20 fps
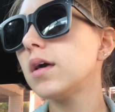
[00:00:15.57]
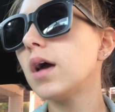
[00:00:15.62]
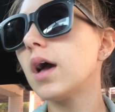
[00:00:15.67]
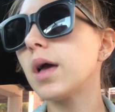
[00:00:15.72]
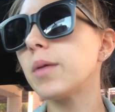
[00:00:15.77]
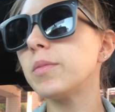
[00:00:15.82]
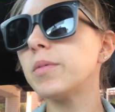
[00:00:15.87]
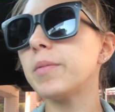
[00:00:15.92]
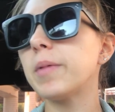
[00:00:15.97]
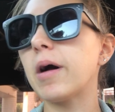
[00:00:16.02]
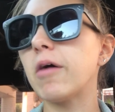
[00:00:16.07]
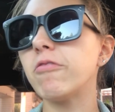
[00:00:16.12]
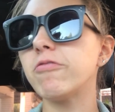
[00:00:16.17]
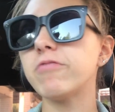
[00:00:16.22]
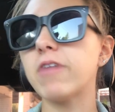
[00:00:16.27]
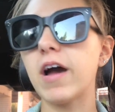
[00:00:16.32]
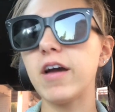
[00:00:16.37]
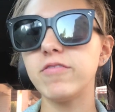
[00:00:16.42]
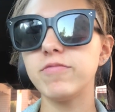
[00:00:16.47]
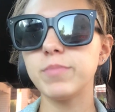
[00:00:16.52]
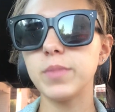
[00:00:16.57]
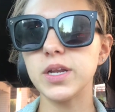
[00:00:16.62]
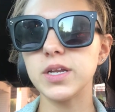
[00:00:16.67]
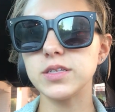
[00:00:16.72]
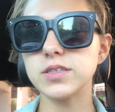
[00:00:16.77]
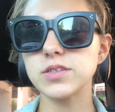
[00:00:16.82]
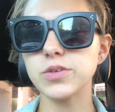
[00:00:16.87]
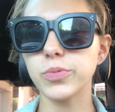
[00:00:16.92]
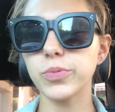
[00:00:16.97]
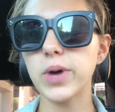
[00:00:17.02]
I'm about 5
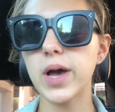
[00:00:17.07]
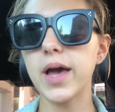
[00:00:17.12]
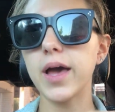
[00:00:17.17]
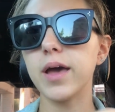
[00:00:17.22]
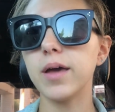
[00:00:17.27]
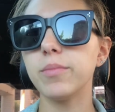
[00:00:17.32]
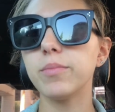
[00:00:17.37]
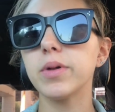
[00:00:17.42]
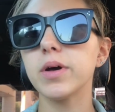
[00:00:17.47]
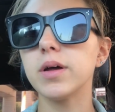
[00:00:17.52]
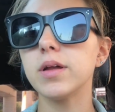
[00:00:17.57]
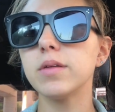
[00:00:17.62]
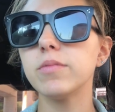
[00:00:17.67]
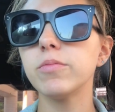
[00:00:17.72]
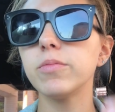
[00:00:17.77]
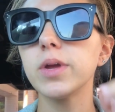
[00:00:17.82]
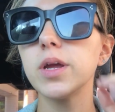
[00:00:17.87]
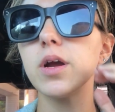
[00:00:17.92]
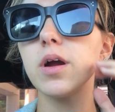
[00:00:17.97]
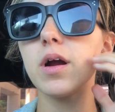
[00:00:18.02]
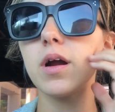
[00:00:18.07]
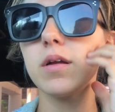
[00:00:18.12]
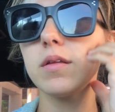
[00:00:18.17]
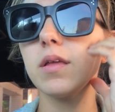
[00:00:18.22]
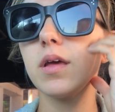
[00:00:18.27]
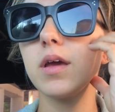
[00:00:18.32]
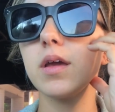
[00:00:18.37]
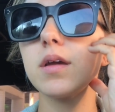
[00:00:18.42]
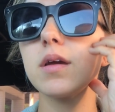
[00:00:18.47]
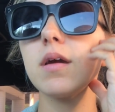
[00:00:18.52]
minutes away, but we are
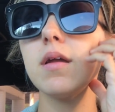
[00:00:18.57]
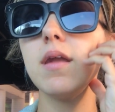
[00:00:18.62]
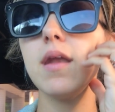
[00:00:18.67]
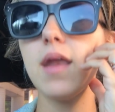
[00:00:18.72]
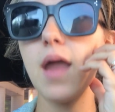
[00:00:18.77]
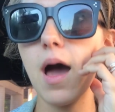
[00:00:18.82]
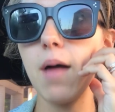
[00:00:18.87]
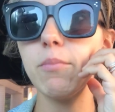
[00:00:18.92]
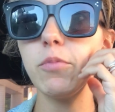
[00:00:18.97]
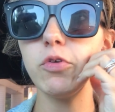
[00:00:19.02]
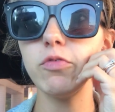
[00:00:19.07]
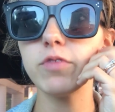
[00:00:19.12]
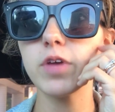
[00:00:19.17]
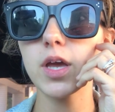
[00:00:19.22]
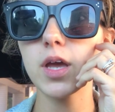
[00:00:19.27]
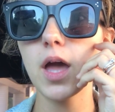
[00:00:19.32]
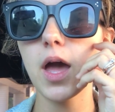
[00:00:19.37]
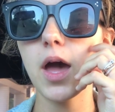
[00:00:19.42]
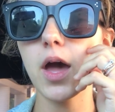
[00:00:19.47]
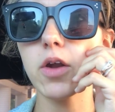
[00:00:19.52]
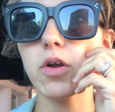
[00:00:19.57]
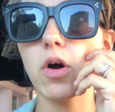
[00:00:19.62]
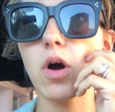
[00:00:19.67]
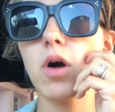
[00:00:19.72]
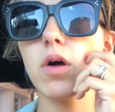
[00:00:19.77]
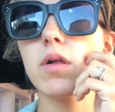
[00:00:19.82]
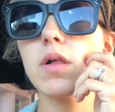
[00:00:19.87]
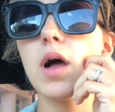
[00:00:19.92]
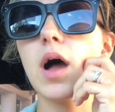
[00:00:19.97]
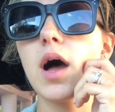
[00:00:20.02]
like not moving at
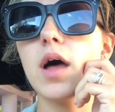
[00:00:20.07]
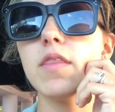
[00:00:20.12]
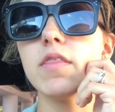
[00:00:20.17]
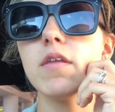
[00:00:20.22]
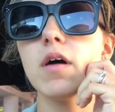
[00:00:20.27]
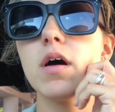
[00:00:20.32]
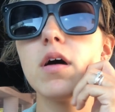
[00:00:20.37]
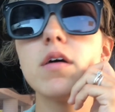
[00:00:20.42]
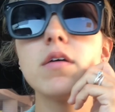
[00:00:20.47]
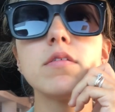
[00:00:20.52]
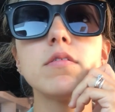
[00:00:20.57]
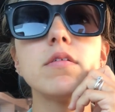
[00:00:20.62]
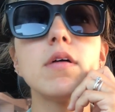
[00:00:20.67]
all on the